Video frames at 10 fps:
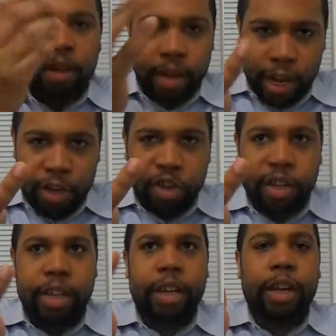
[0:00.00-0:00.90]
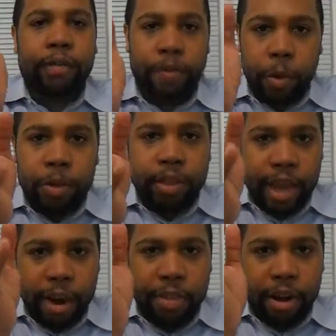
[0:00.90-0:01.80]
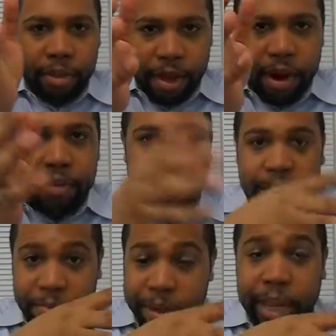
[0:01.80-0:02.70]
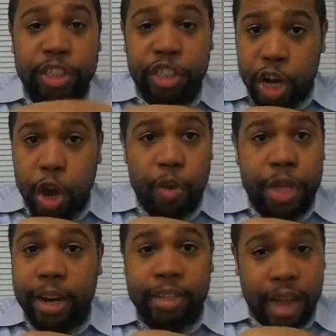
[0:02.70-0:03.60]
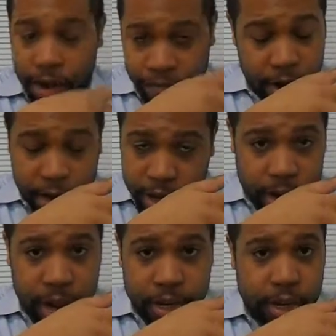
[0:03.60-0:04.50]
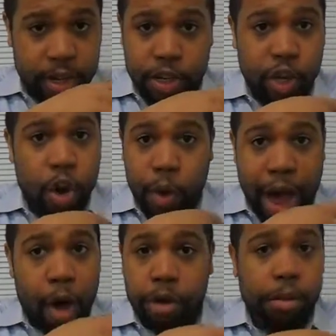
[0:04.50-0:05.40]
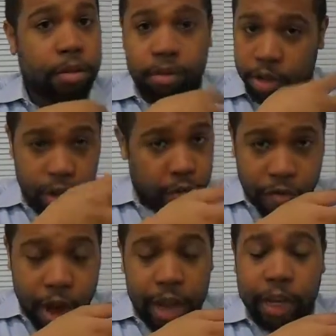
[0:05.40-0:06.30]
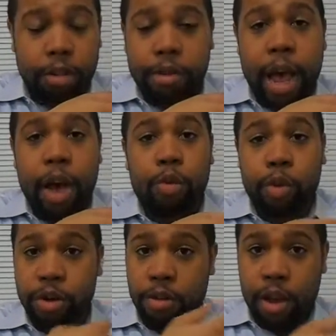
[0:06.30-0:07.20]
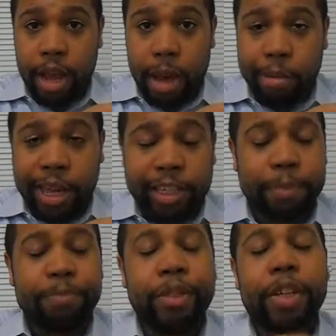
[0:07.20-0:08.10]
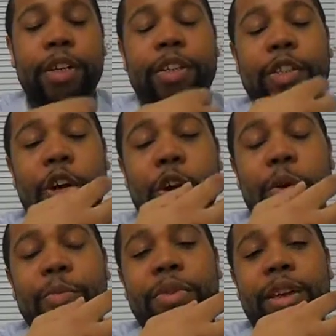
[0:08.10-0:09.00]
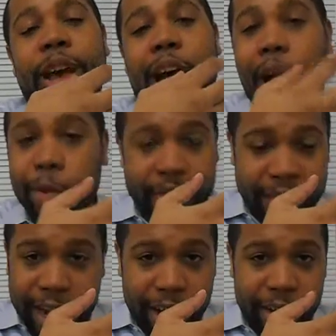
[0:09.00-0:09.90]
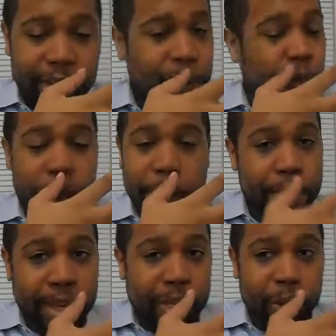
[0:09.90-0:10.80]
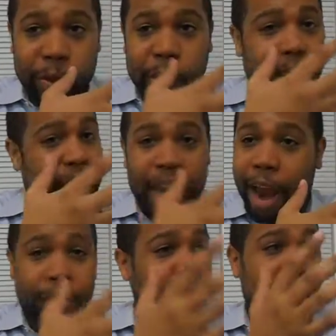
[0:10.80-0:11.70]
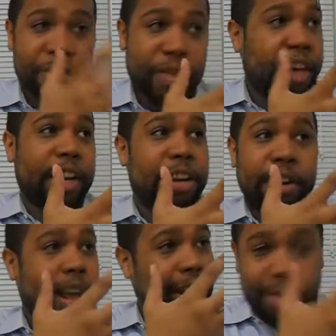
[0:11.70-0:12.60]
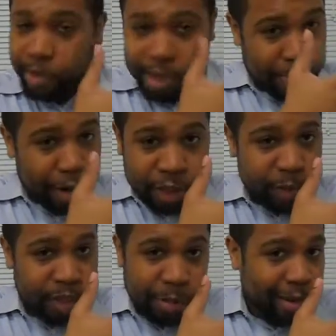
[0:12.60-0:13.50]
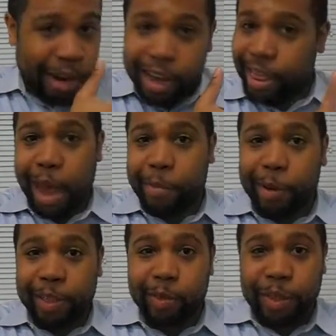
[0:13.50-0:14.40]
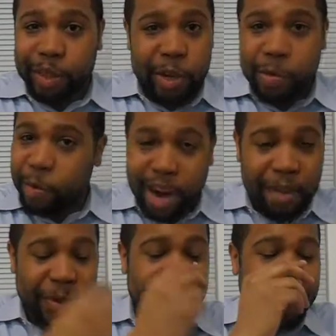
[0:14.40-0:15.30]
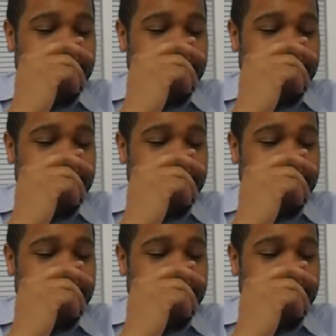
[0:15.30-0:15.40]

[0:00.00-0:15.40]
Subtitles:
Angelique and folks there that have pledged know that it's not a very good idea to go out and frolic around when you're online pledging. So I was there sweating missiles, looking everywhere, thinking that this person was a bruh, that person was a noob, whatever.